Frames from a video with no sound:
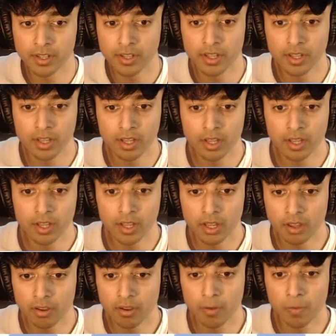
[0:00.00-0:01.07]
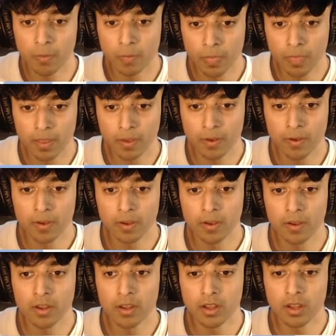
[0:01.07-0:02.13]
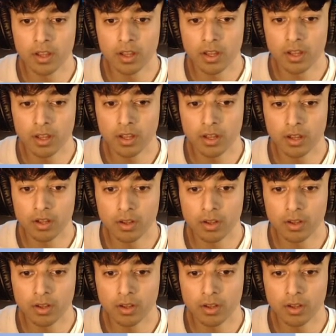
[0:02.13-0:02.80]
Nothing is said.